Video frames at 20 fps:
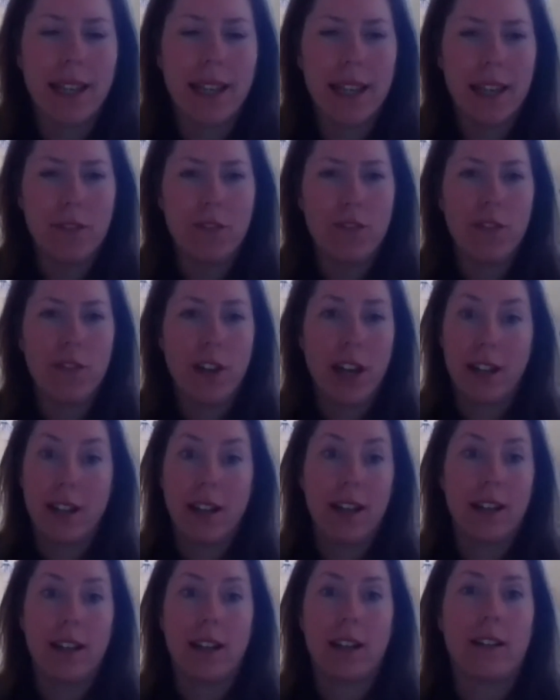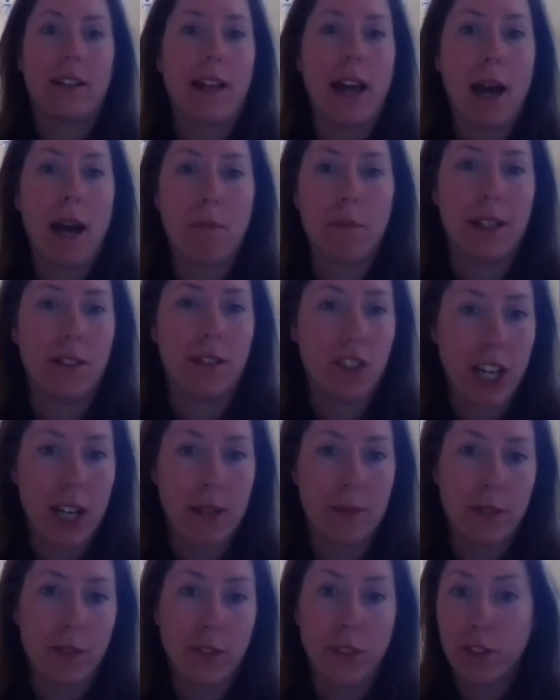If
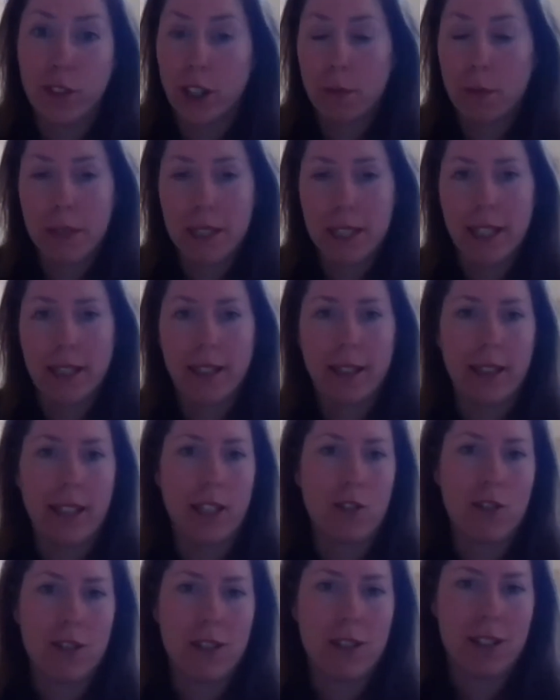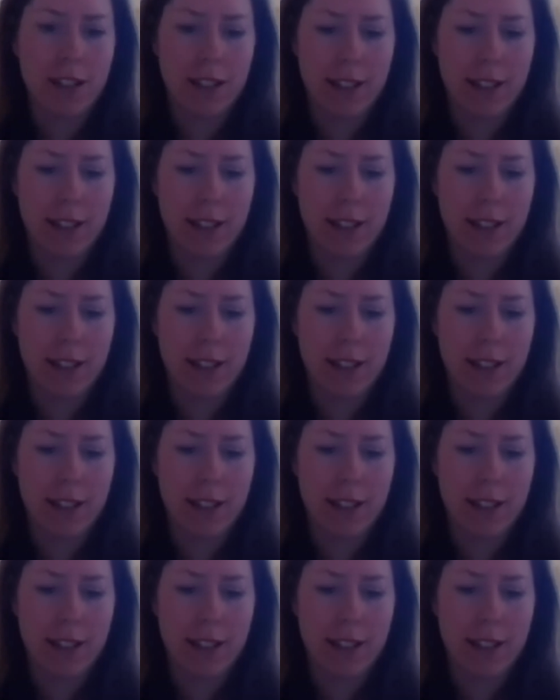James, if you've got a particular interest,